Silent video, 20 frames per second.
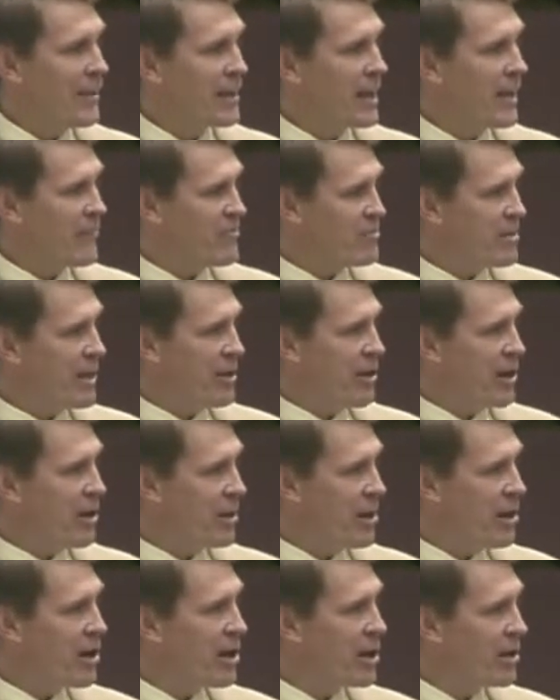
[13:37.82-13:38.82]
And I think
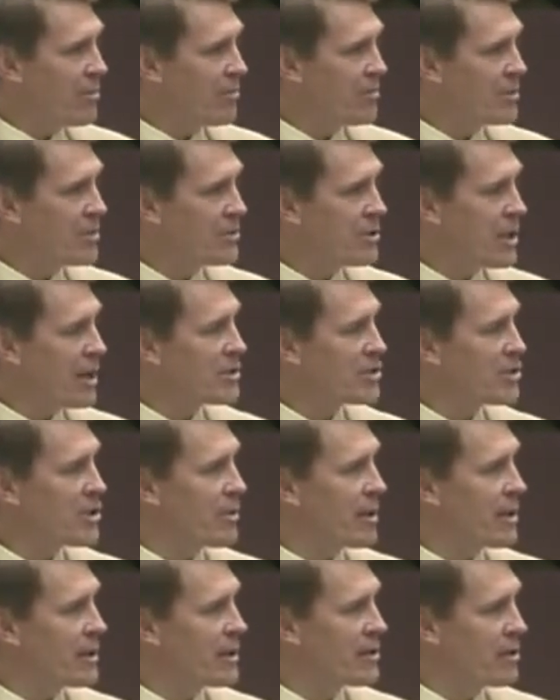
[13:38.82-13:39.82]
everybody ought to be armed,
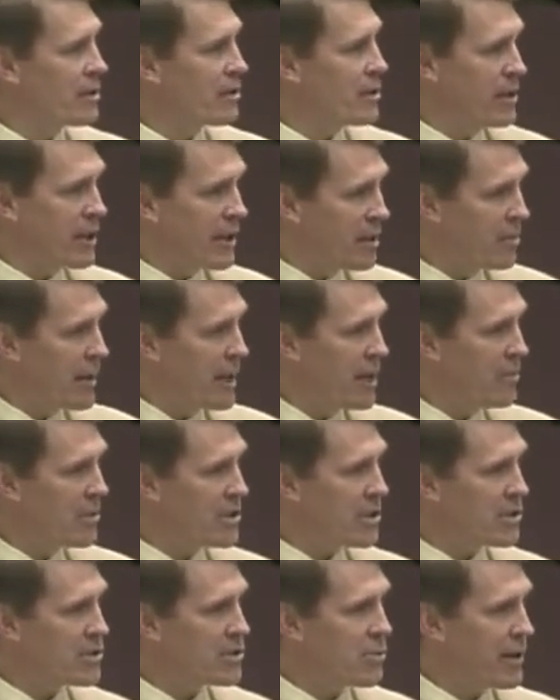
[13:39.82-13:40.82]
not so we can hurt
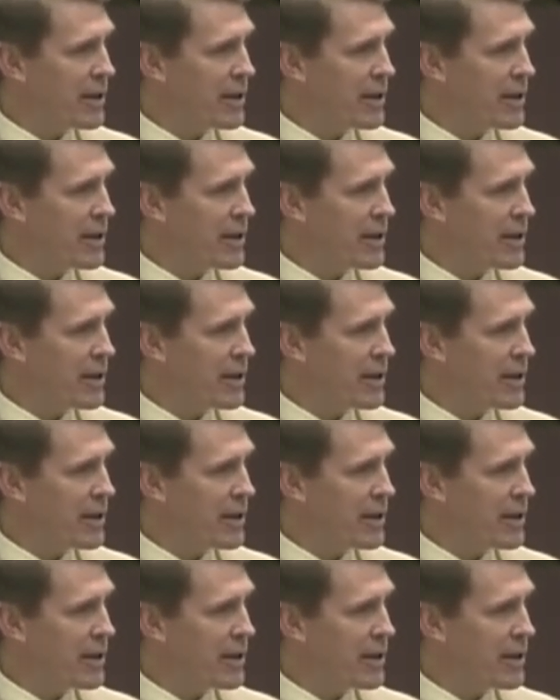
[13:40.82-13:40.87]
anybody,